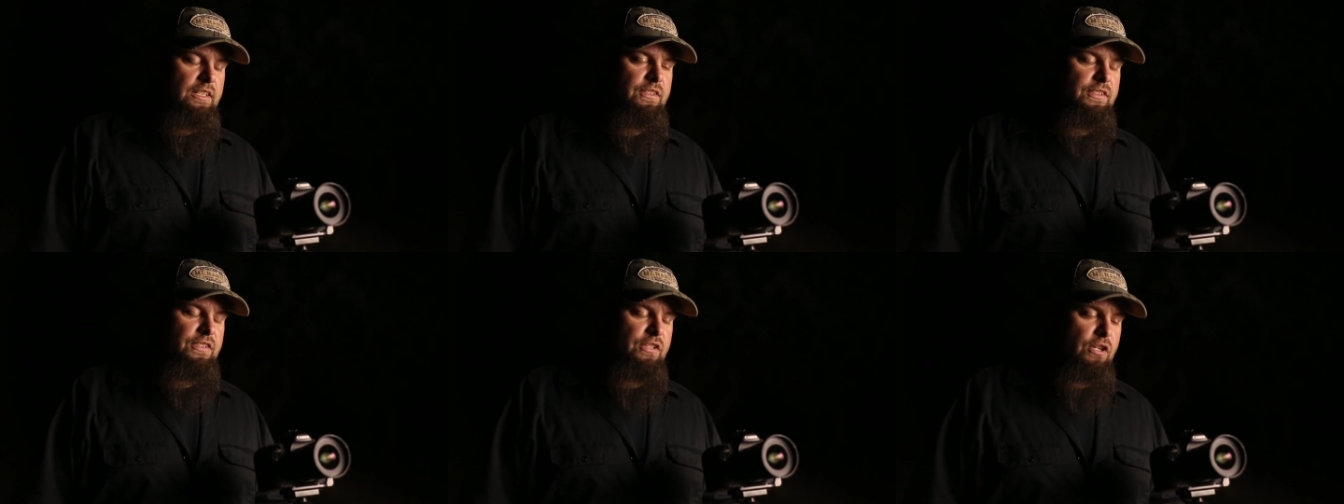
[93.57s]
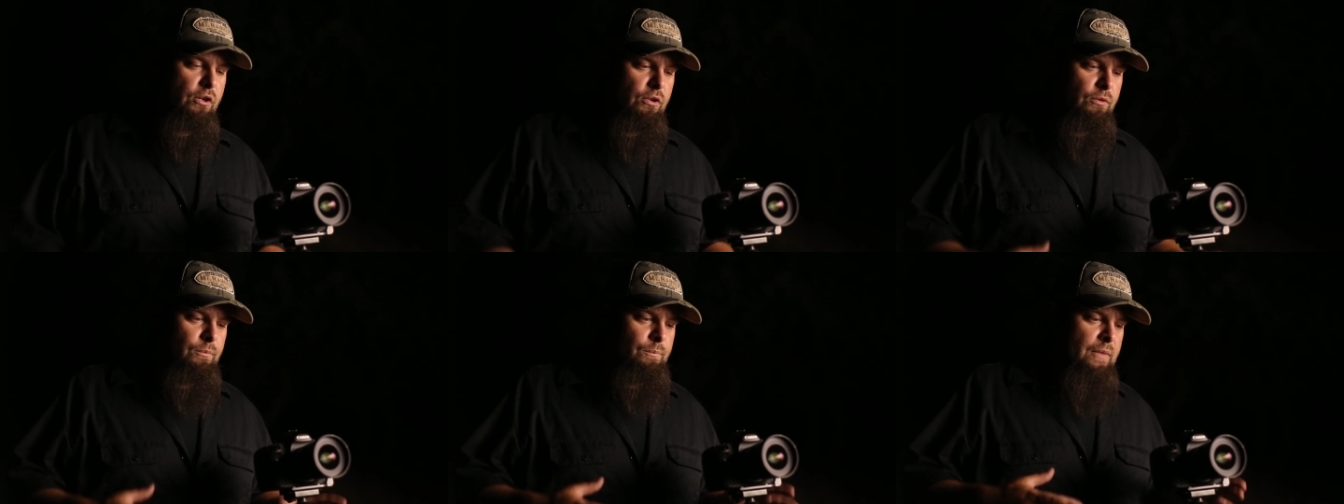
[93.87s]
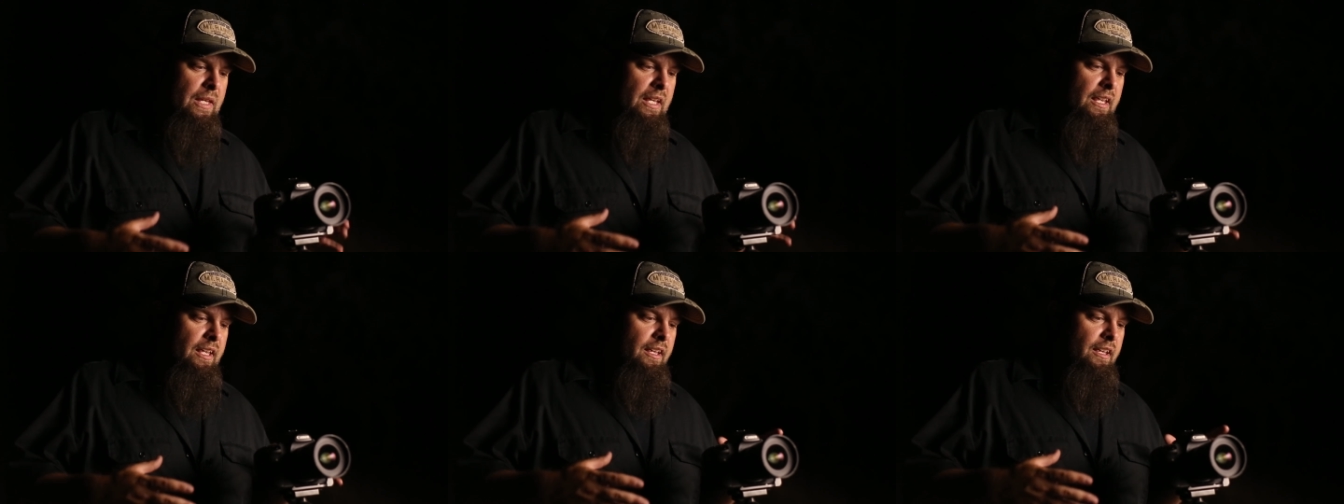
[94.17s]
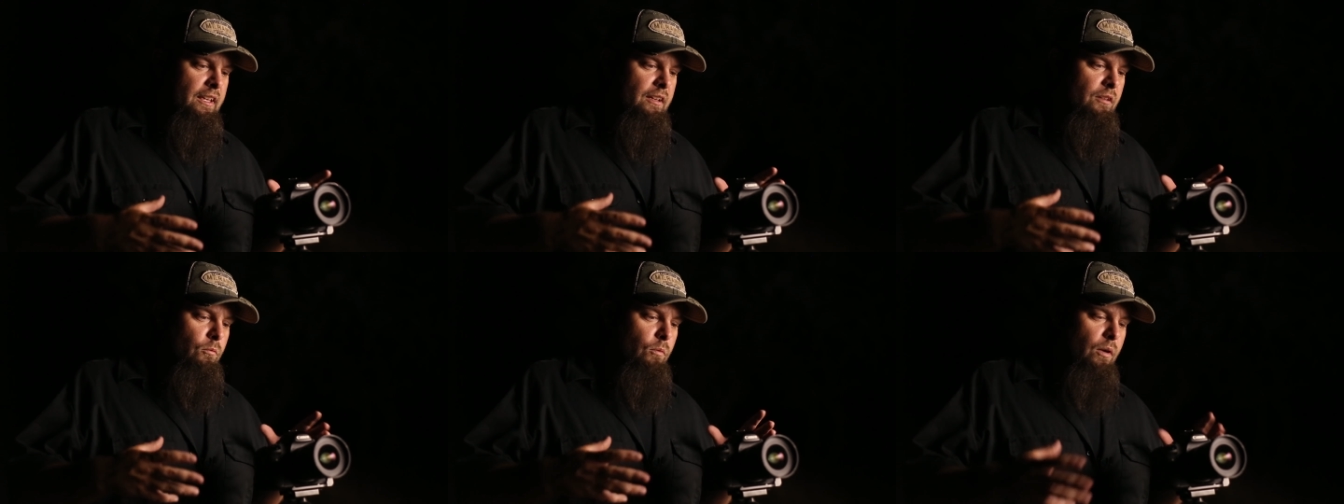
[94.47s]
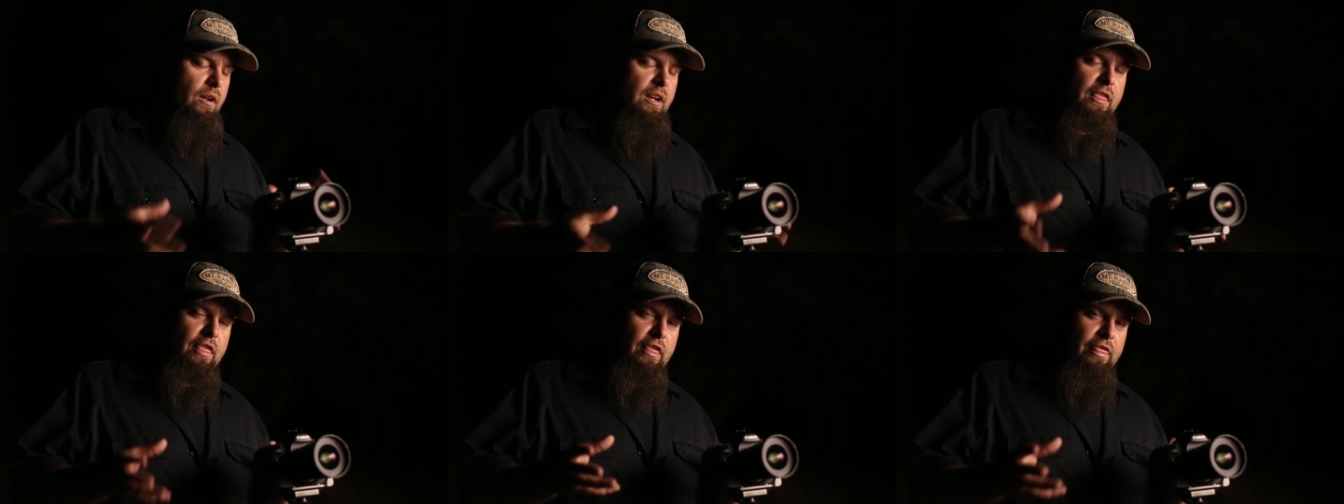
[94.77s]
So,
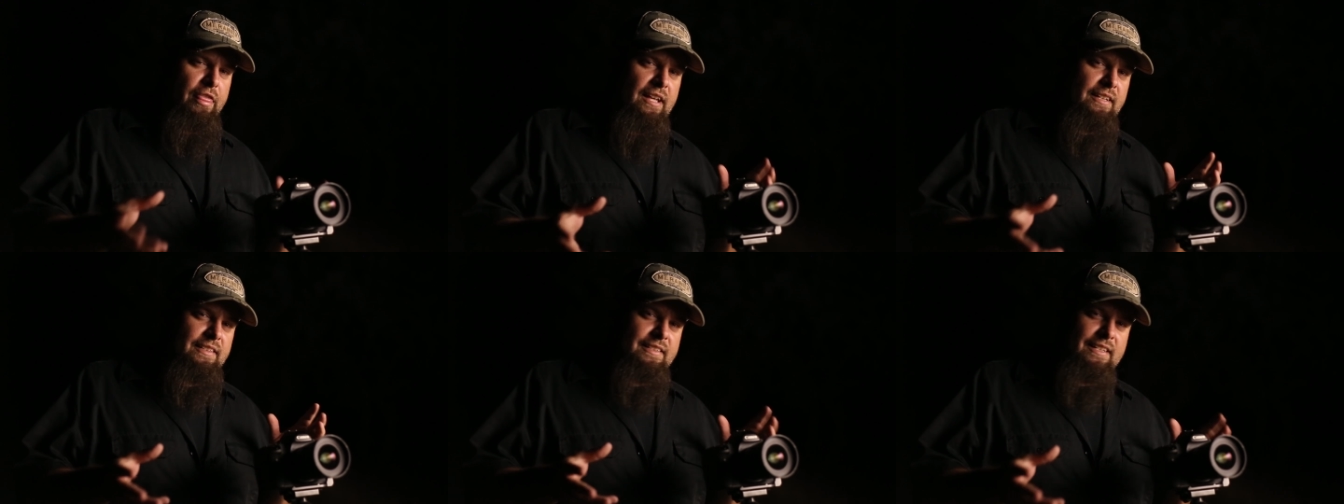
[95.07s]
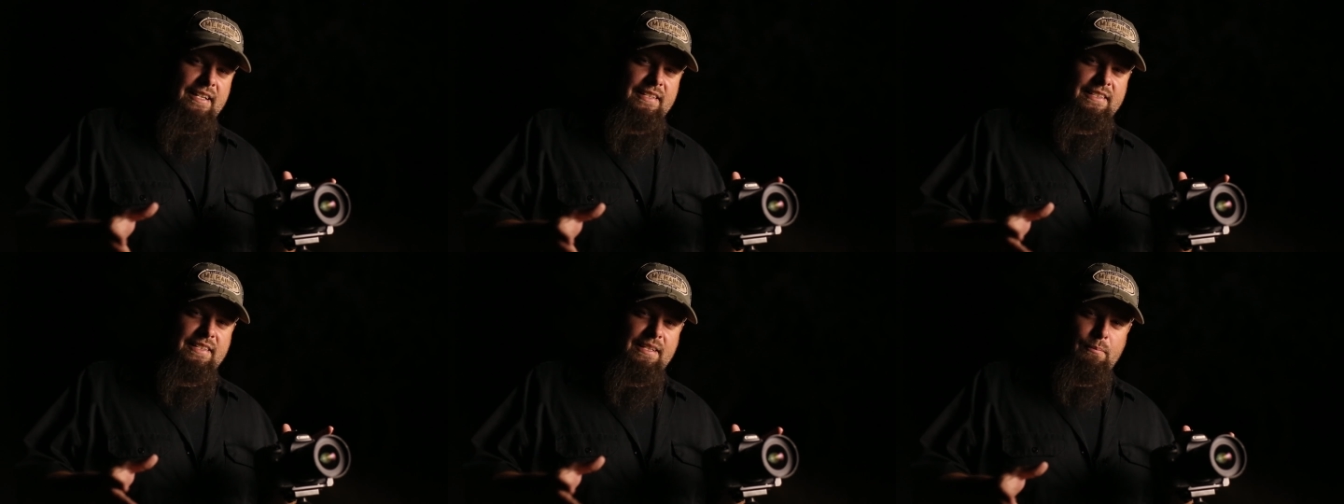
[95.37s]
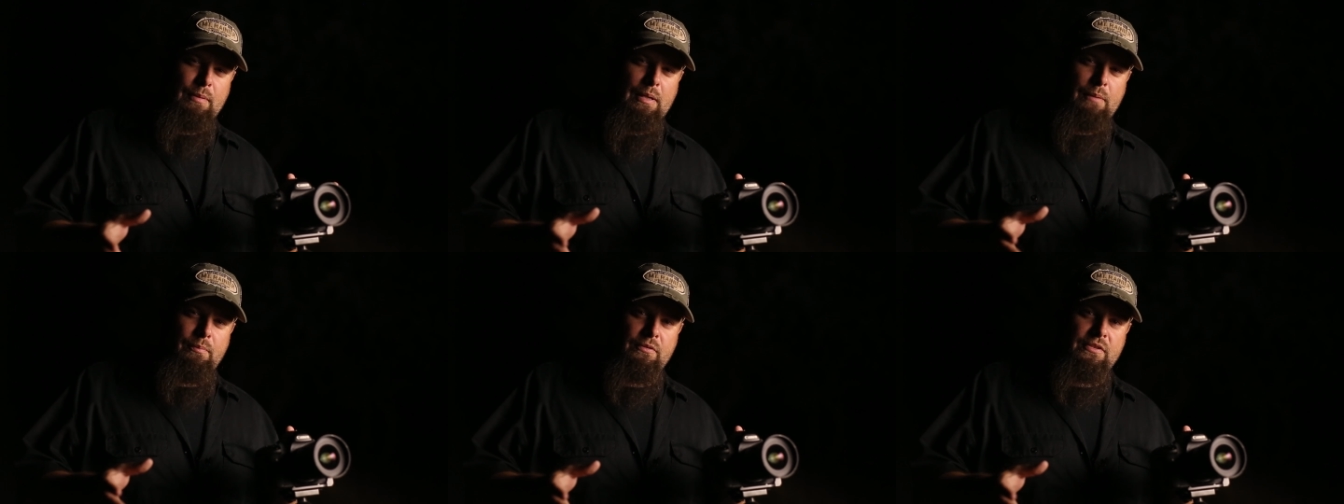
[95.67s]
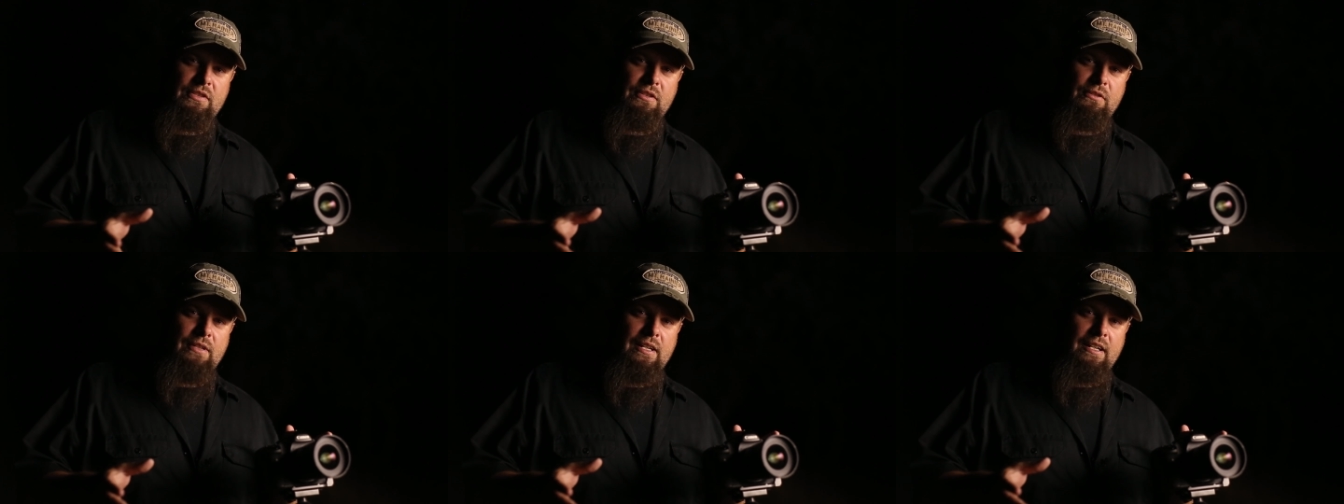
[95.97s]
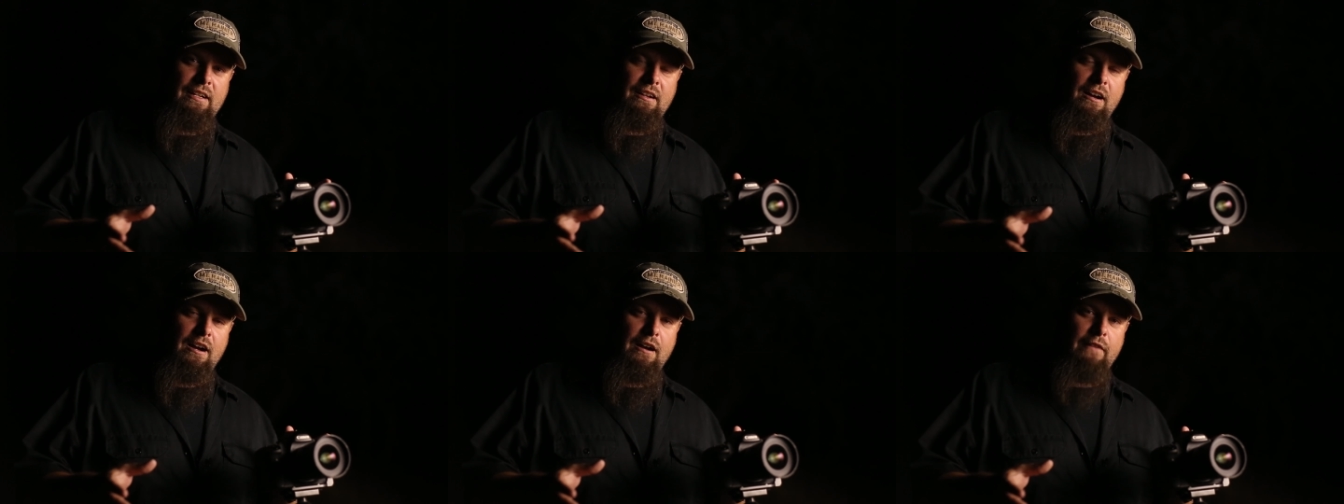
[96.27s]
one of the things that I see people
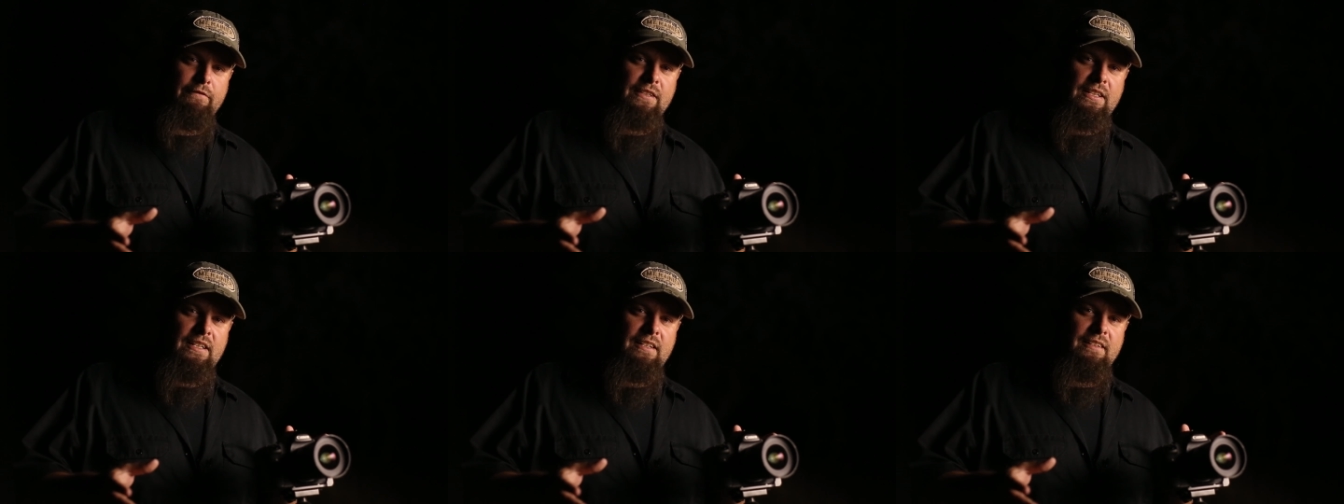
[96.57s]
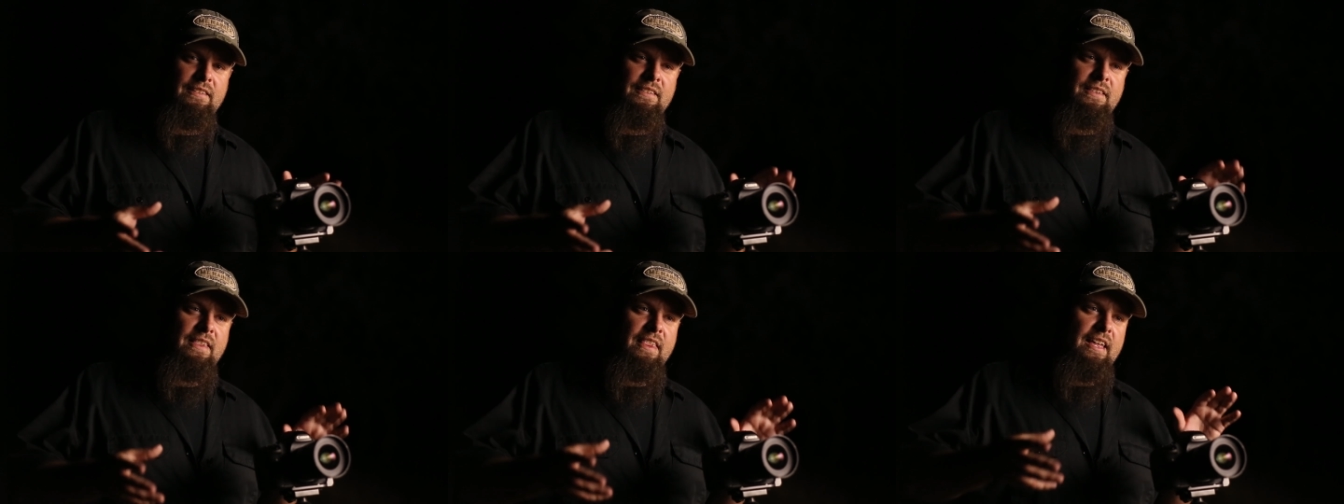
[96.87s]
doing often